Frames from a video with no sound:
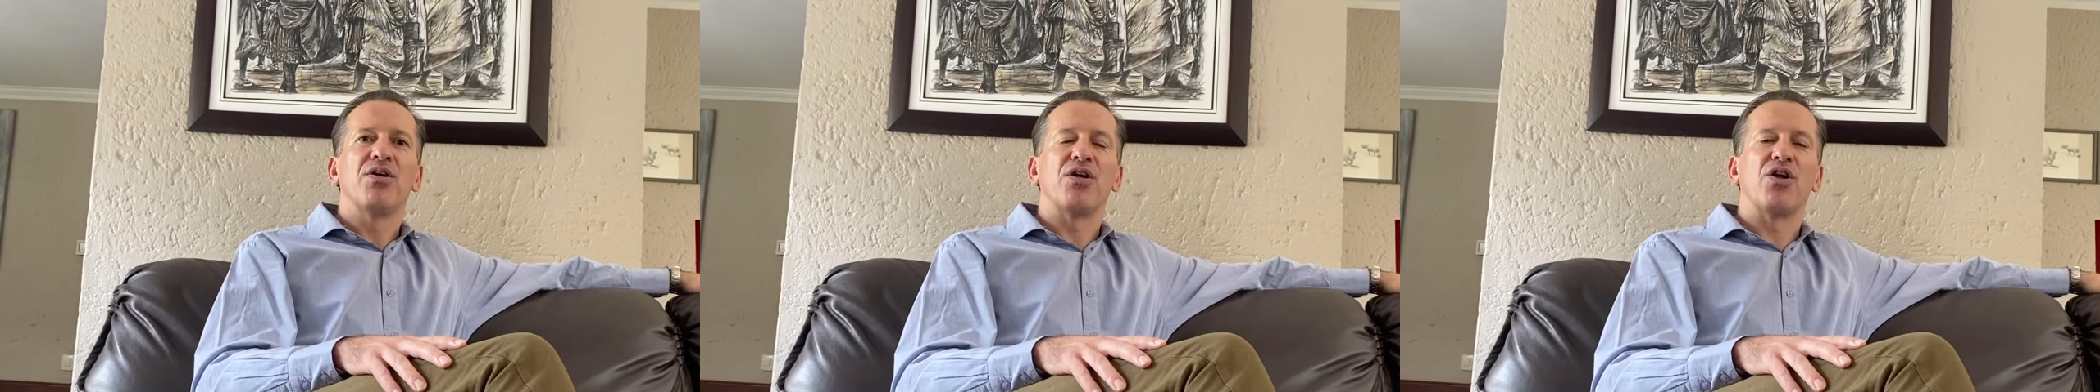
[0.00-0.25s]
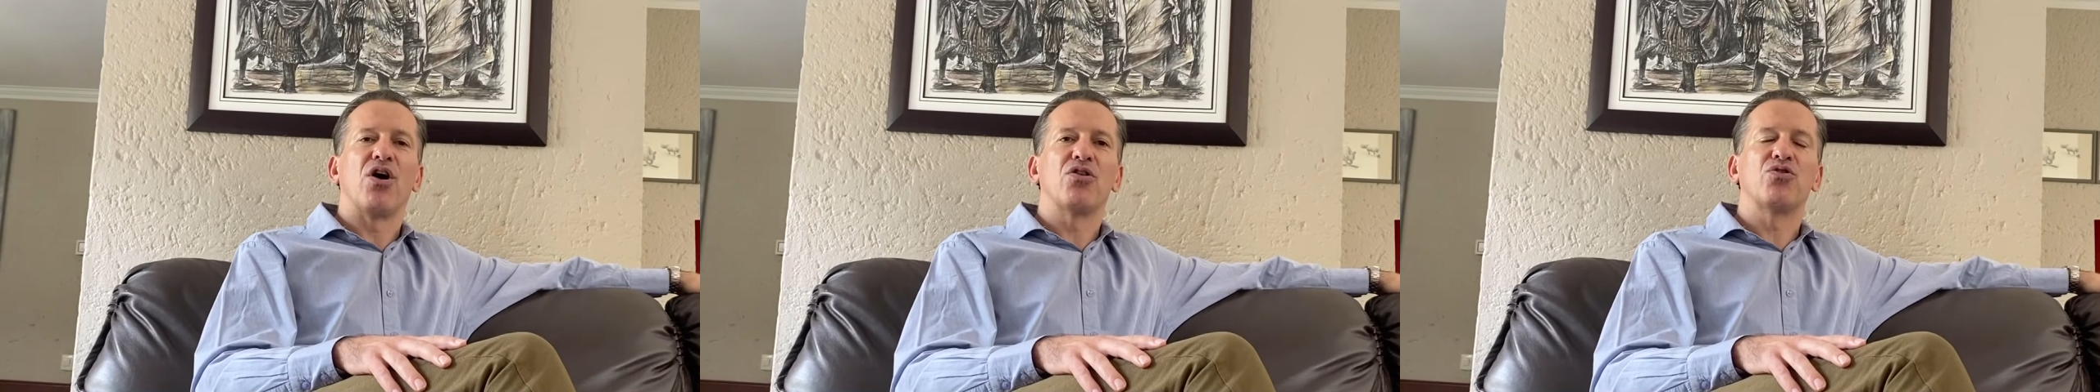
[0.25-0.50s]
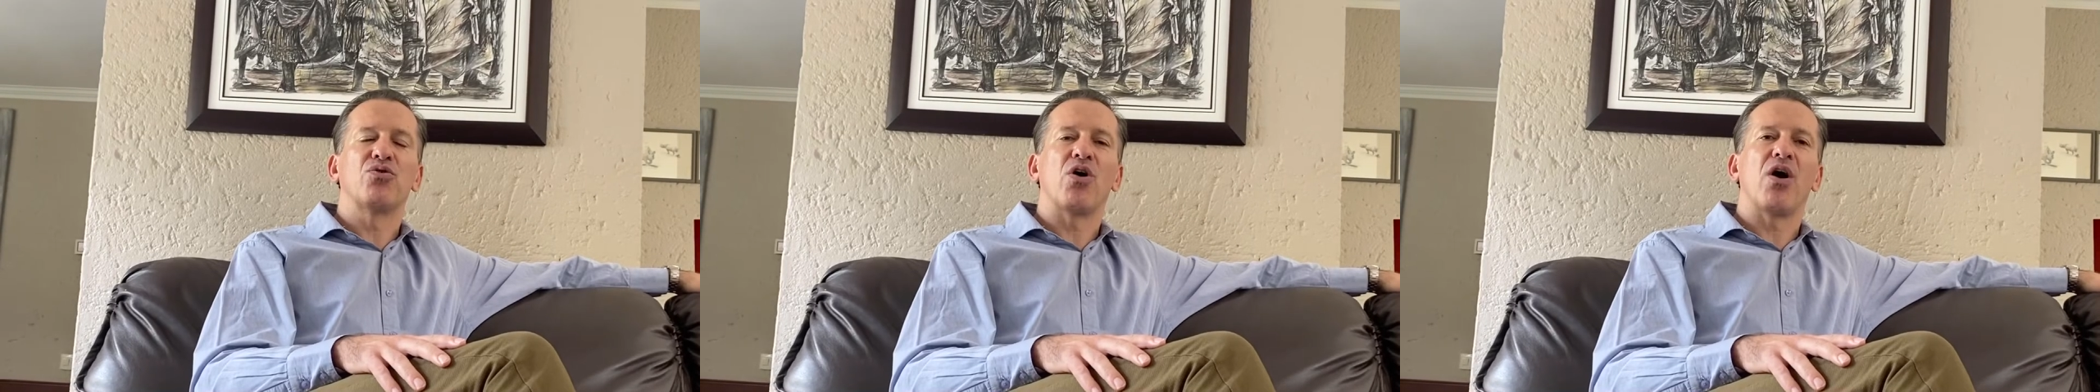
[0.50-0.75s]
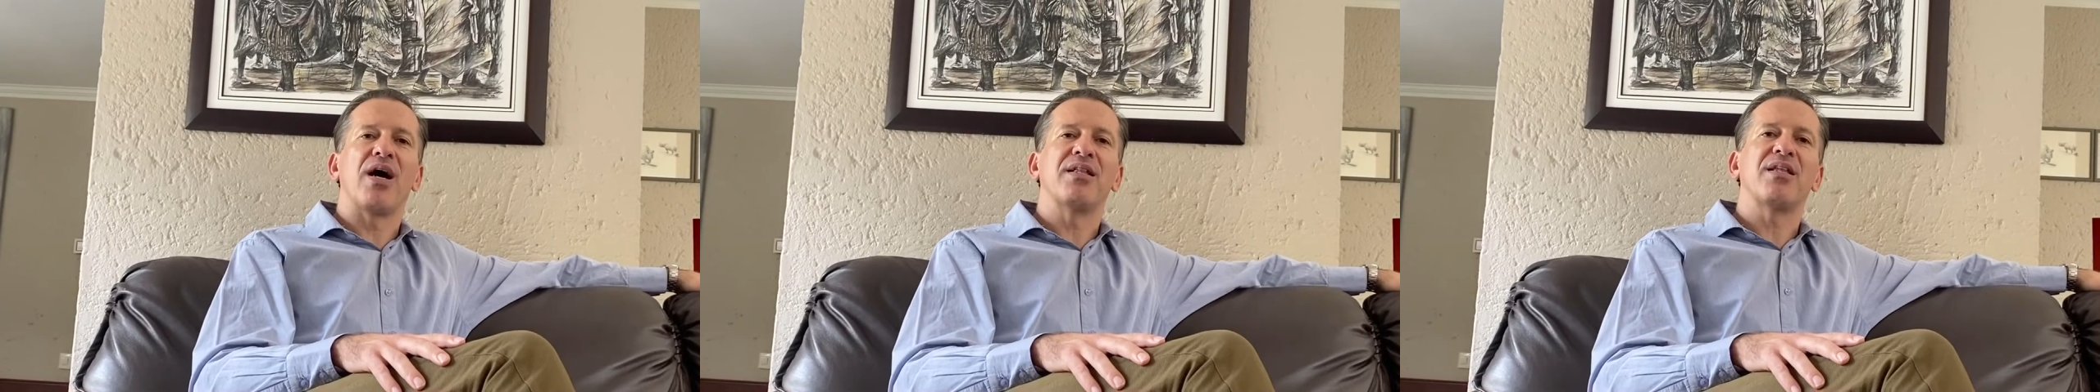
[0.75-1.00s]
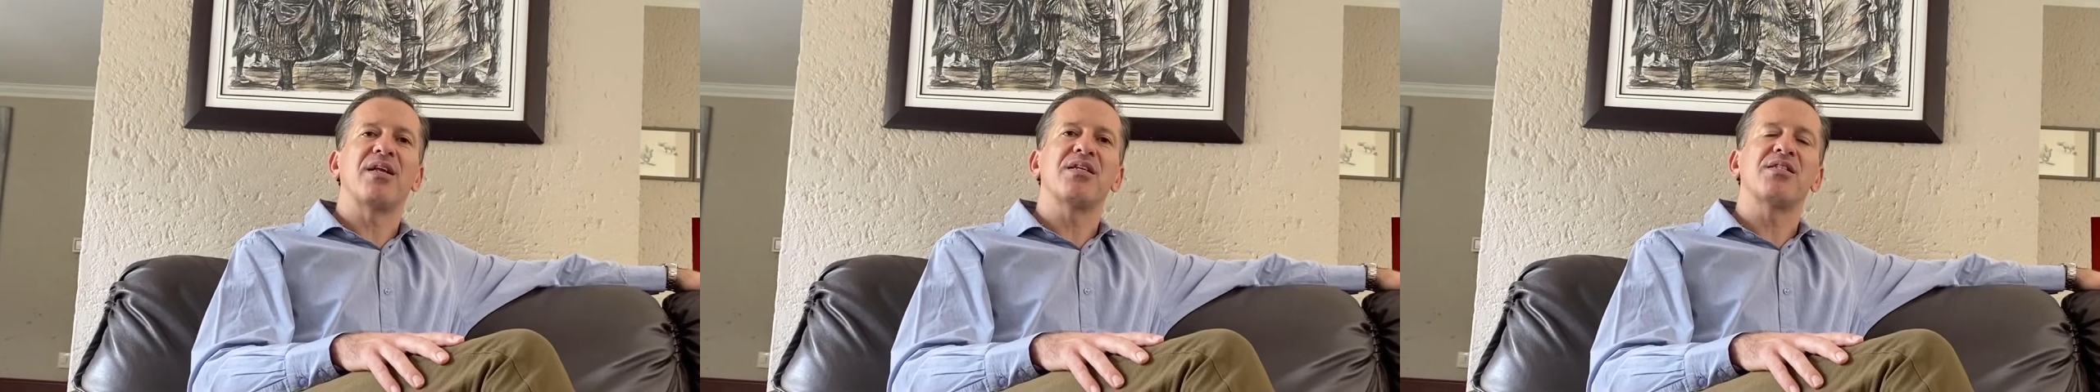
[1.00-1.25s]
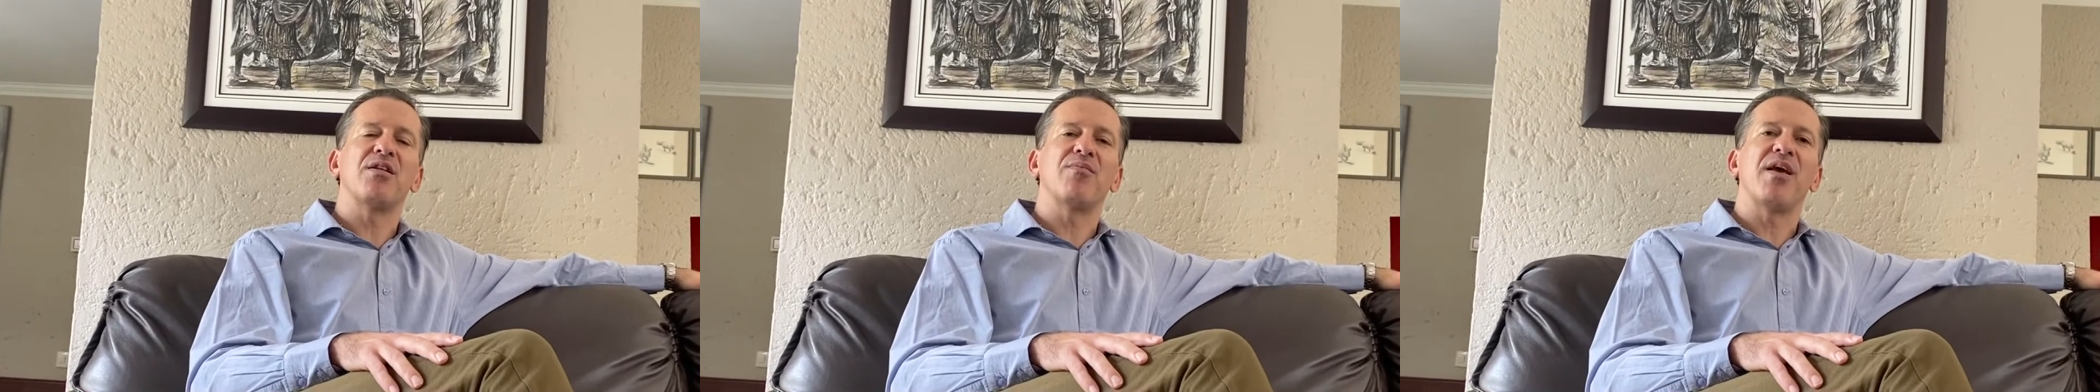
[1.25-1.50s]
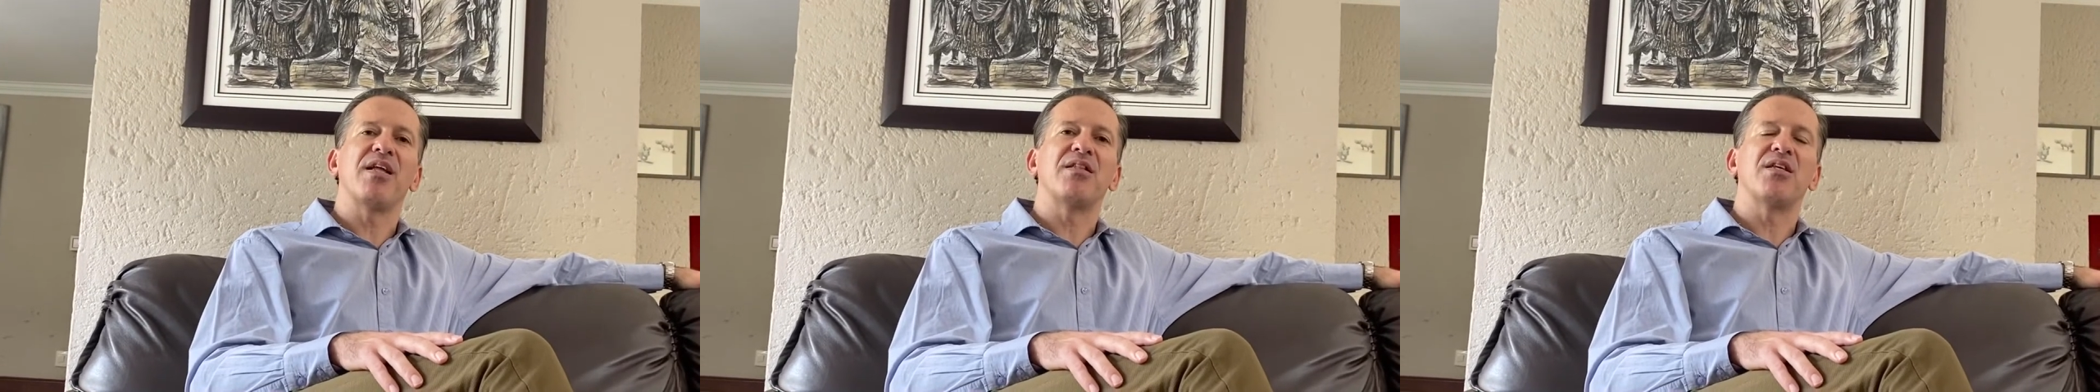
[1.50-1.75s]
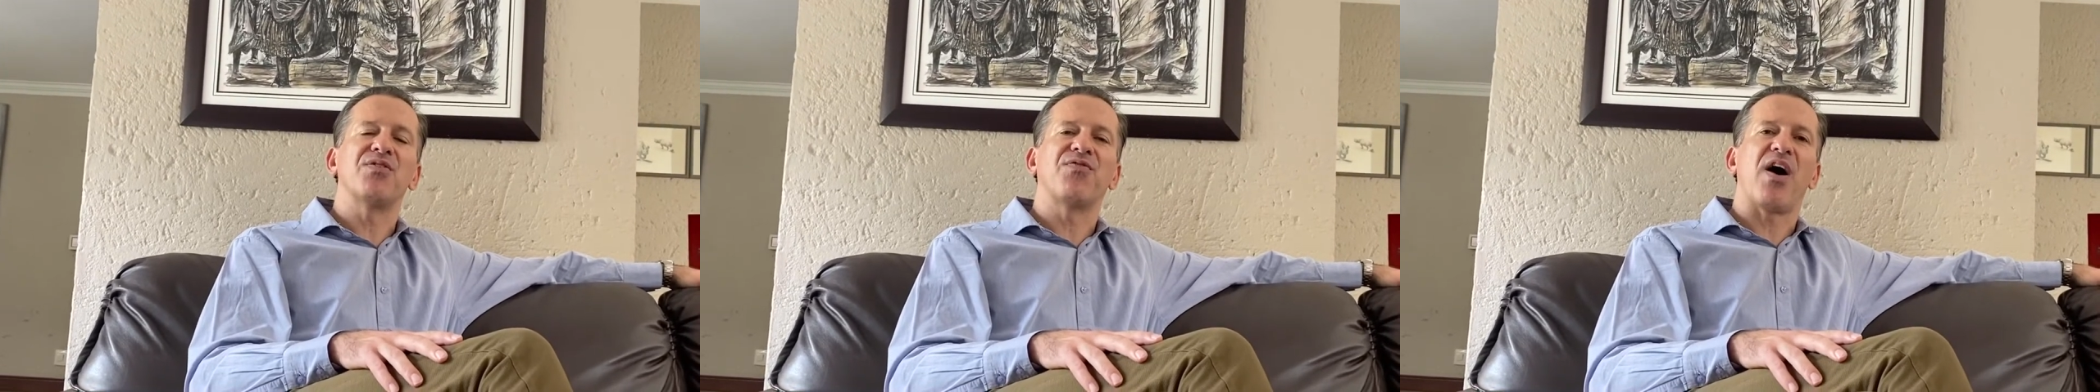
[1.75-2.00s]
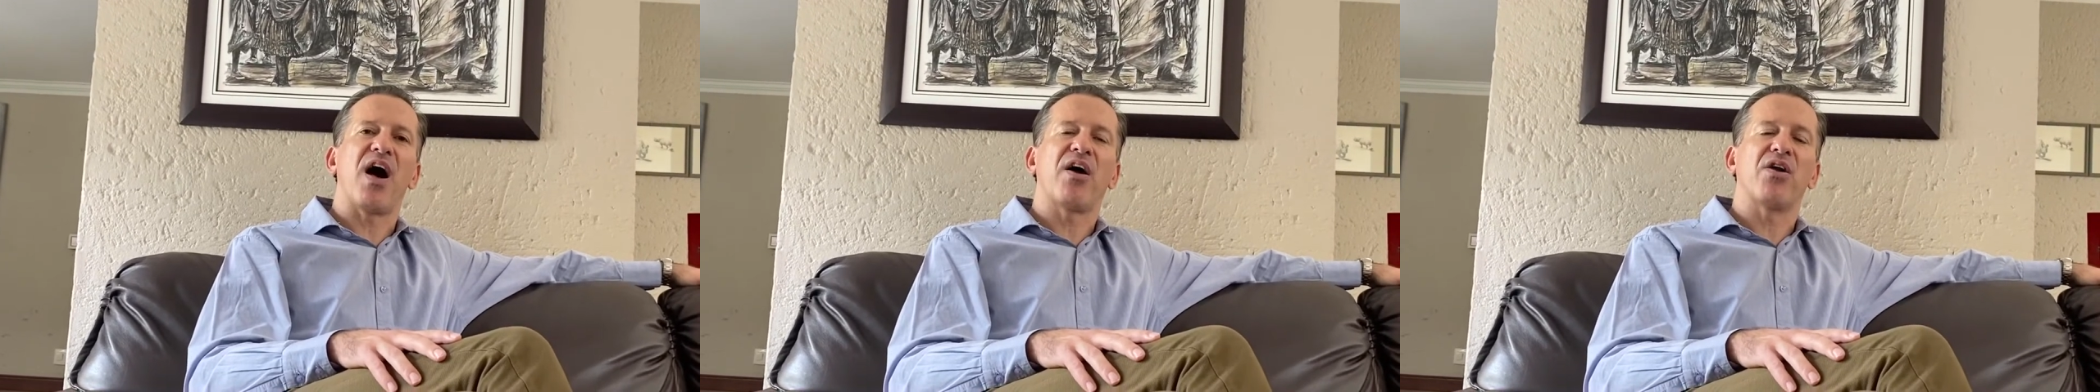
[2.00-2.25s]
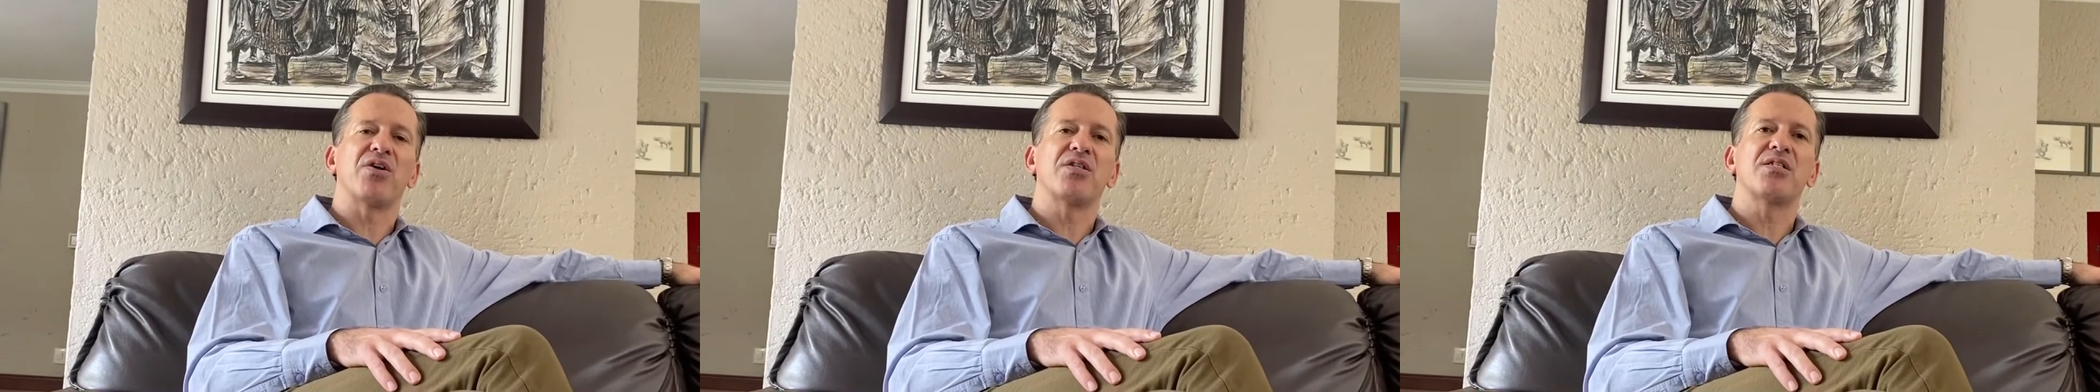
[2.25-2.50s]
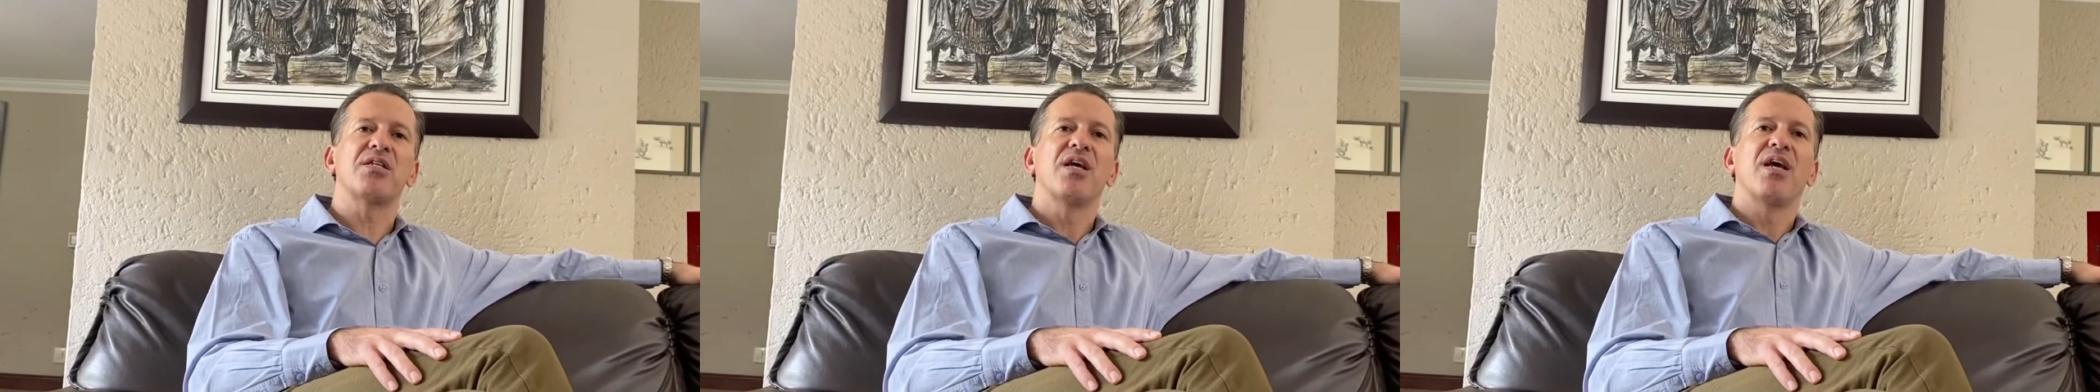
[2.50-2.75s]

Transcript: you know, do not underestimate this virus.